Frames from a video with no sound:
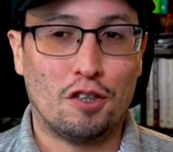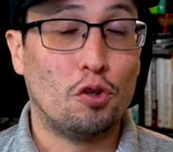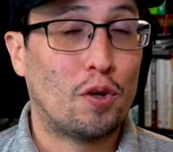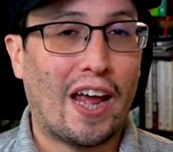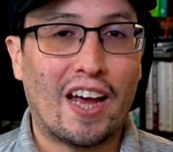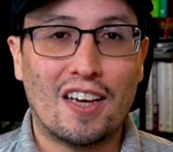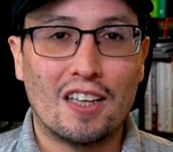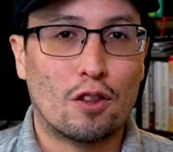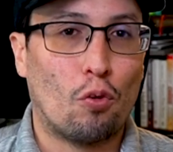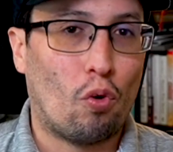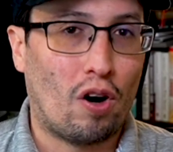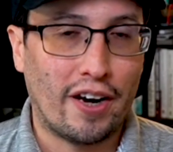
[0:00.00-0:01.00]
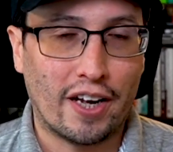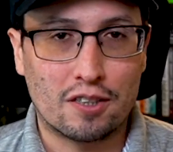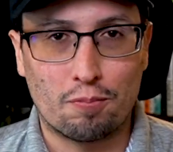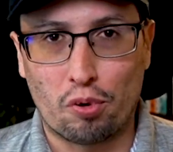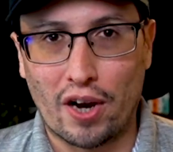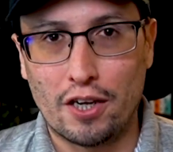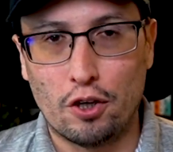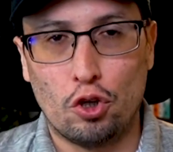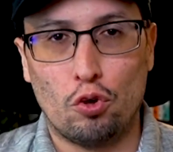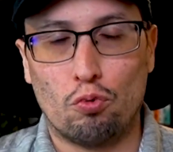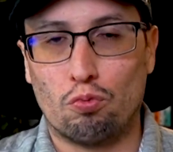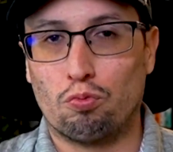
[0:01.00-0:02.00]
You can't get the One X brand
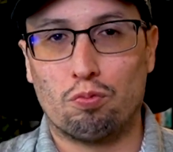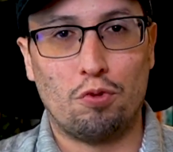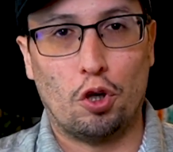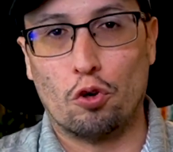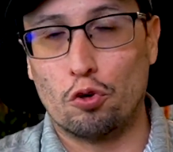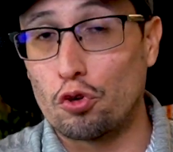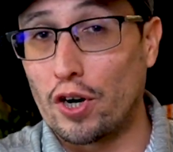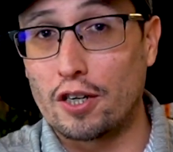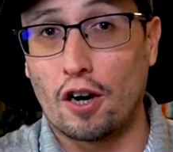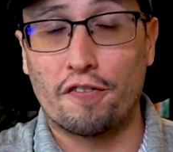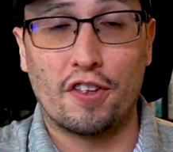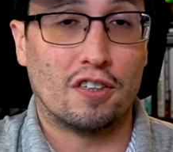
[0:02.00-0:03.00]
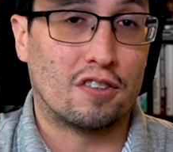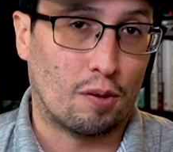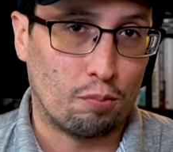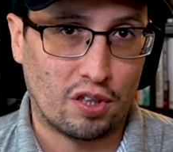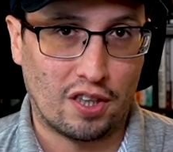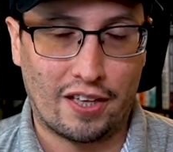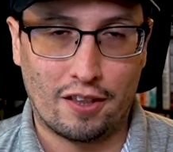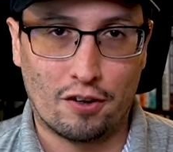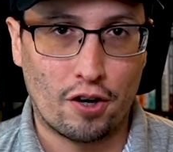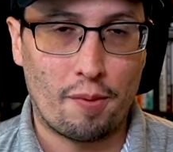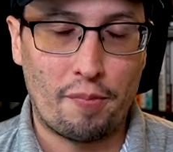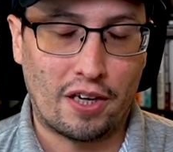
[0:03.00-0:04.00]
new, direct off the assembly line. They're
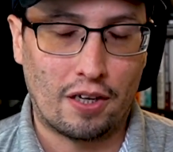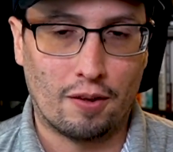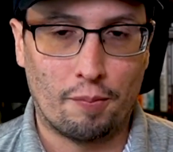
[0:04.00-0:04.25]
not making them